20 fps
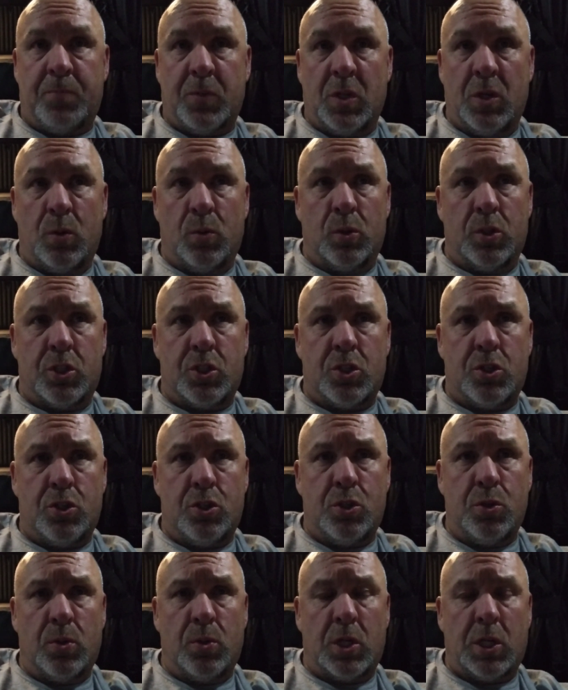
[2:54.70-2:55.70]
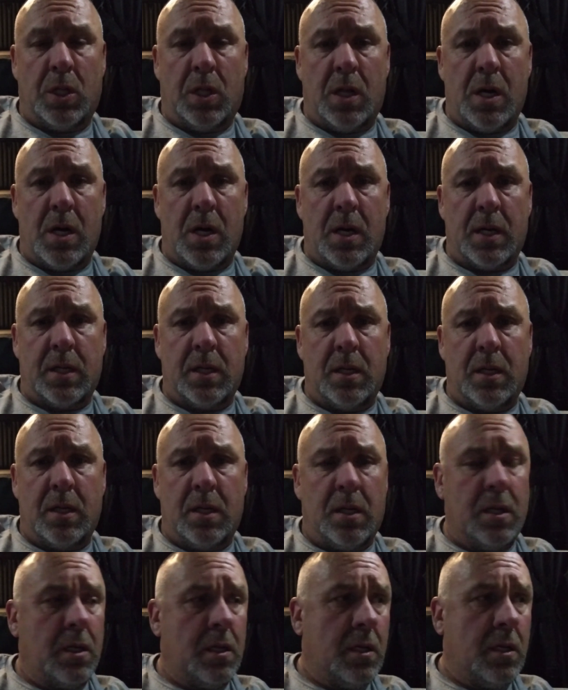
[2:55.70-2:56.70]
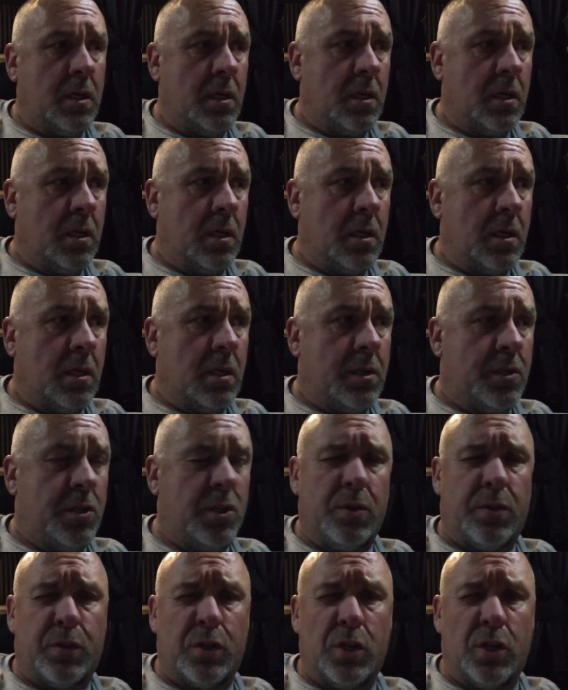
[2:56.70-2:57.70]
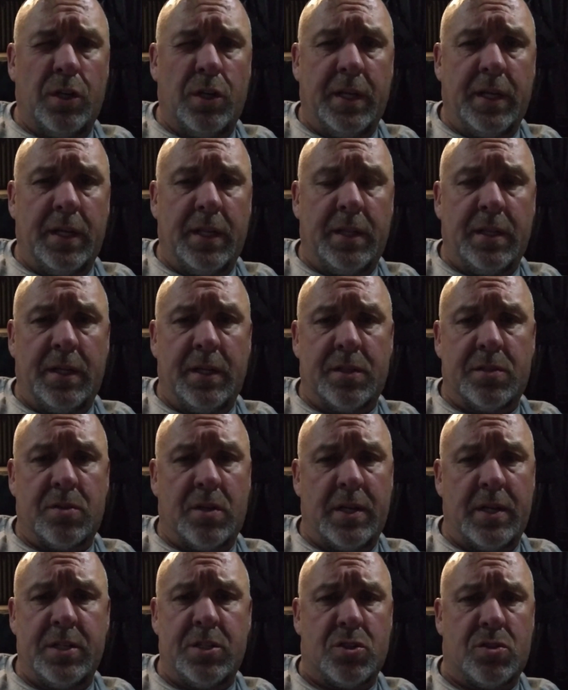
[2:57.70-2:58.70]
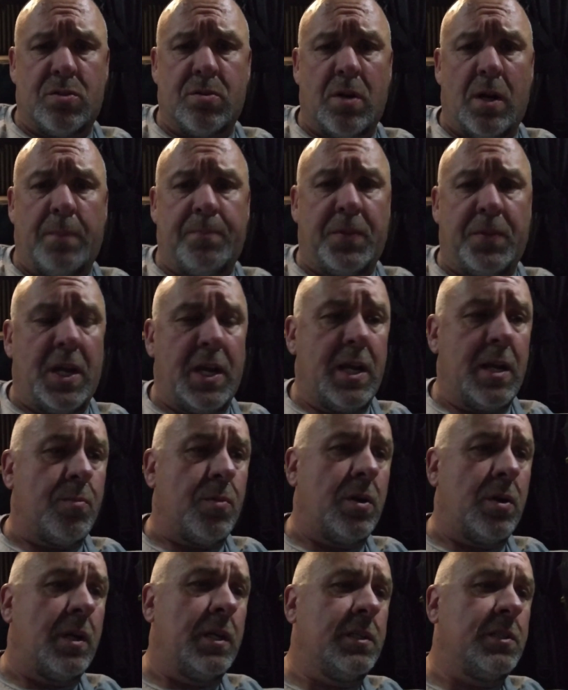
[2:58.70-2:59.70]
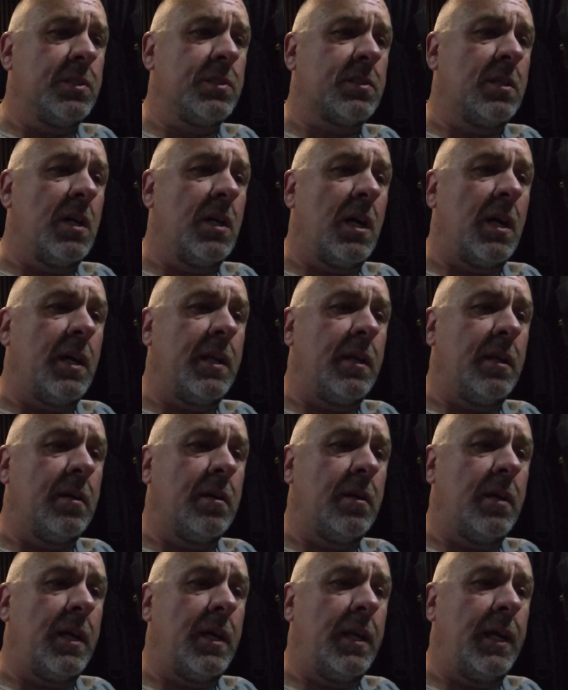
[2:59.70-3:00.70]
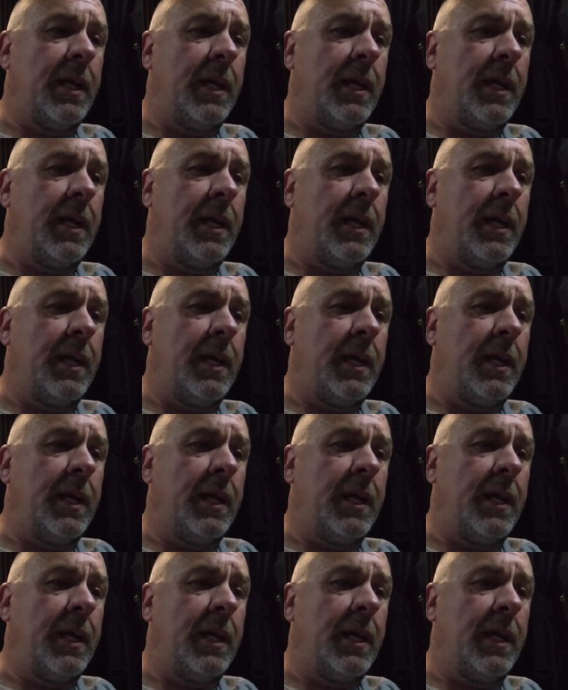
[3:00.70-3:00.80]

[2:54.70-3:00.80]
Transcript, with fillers: it was 2 o'clock, 2.30 I think, so I just dropped the hammer. I just got here at 8.15,